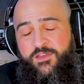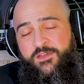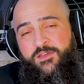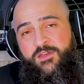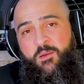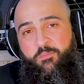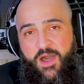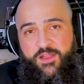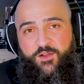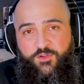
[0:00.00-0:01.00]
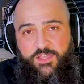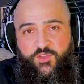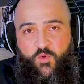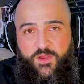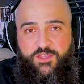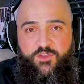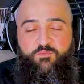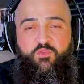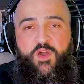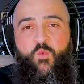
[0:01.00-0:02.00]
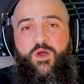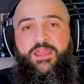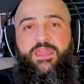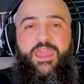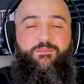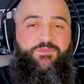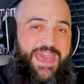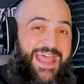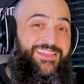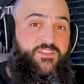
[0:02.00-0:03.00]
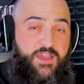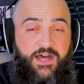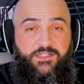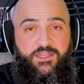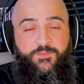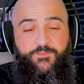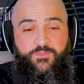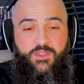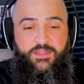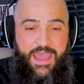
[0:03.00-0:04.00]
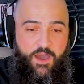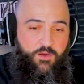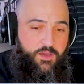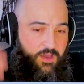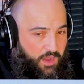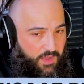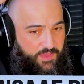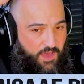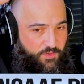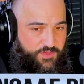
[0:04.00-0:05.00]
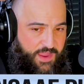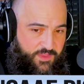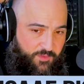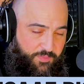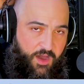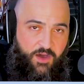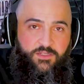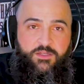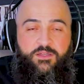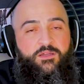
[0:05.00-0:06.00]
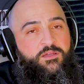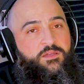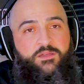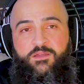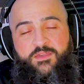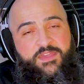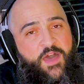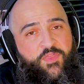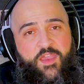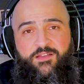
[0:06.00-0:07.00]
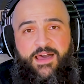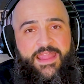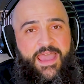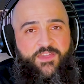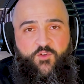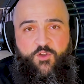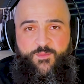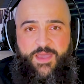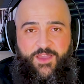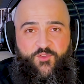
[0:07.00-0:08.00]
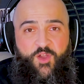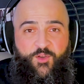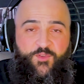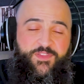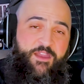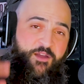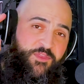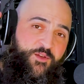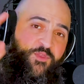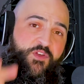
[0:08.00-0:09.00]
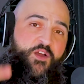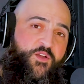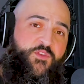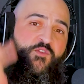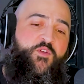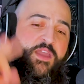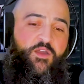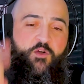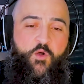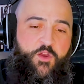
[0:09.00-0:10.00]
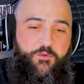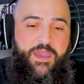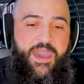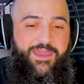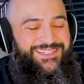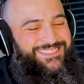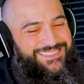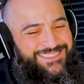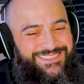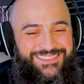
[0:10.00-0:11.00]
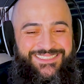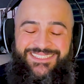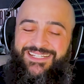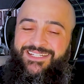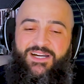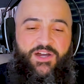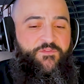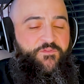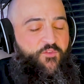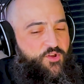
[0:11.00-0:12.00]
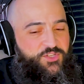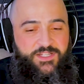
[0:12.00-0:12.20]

but only twenty-two point one a game. That's solid. Now, on the other side of the ball, South Carolina has quarterback struggles. They are on their third string quarterback. Unfortunately,